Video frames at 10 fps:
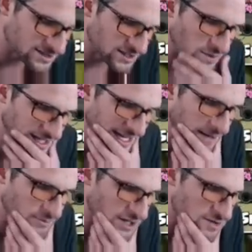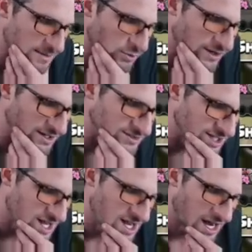did we get? I'm trying to remember what else
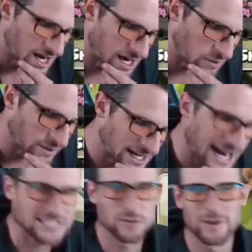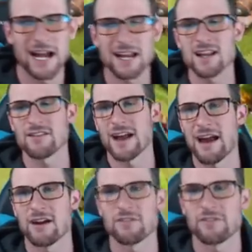we got. So we got another
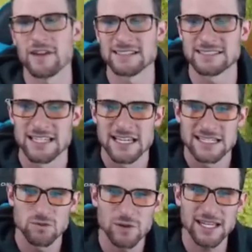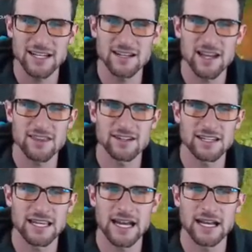air defense. Did we get another
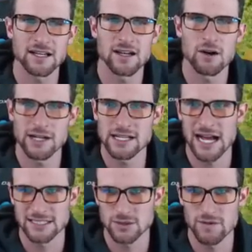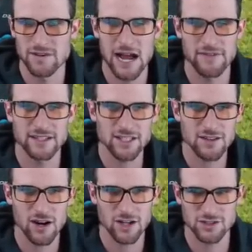cannon? No, we did not. So we've got this other
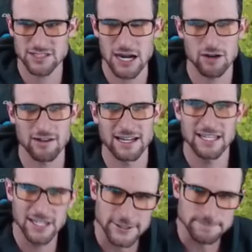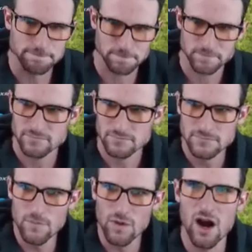Archer Tower right here
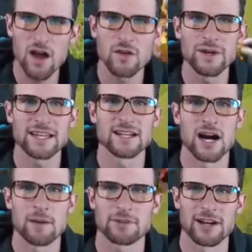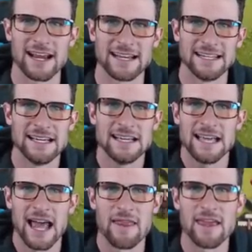that we can upgrade, and